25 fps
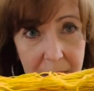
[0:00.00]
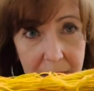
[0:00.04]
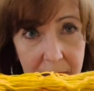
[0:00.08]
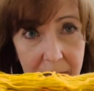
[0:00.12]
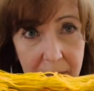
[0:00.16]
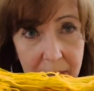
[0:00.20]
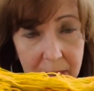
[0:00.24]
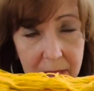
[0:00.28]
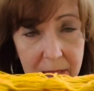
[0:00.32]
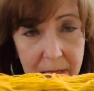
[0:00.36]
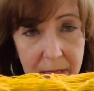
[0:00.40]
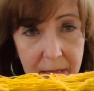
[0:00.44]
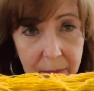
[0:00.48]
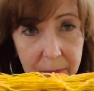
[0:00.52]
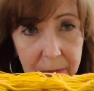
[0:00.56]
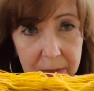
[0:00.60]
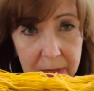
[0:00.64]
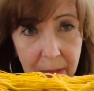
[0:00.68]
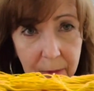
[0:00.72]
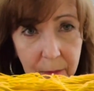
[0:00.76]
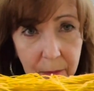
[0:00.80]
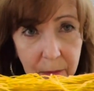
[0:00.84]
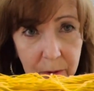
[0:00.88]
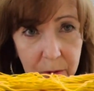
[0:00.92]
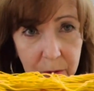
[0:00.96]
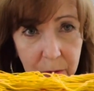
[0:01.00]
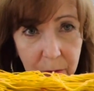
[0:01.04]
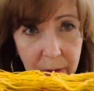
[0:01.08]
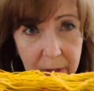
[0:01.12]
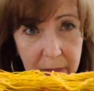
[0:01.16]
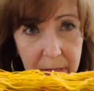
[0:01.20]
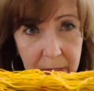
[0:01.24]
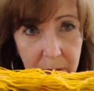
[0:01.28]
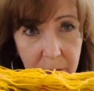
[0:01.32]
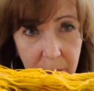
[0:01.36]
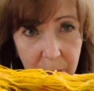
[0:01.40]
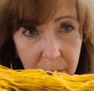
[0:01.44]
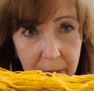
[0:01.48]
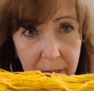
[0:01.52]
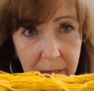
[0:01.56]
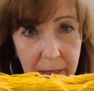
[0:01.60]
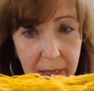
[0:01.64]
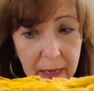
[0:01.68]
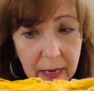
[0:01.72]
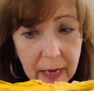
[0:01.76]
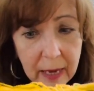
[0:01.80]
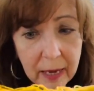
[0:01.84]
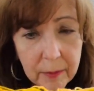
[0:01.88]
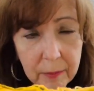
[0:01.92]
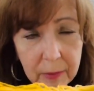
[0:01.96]
the September 2020
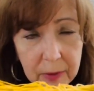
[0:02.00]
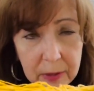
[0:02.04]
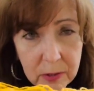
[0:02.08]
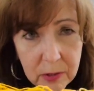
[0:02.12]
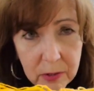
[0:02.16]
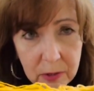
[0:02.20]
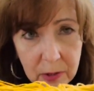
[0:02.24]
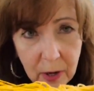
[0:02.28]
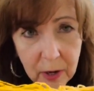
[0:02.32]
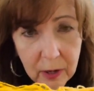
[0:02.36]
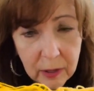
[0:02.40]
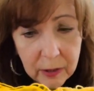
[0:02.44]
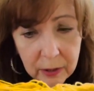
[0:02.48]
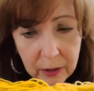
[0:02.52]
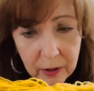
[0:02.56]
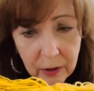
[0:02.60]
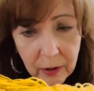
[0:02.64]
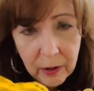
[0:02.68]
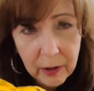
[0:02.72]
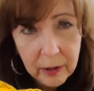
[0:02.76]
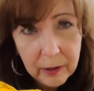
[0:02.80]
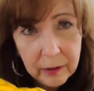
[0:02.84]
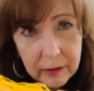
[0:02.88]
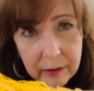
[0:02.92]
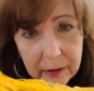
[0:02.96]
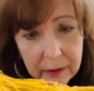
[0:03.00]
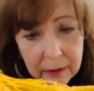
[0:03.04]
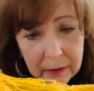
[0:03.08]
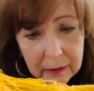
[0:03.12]
Emma sock yarn,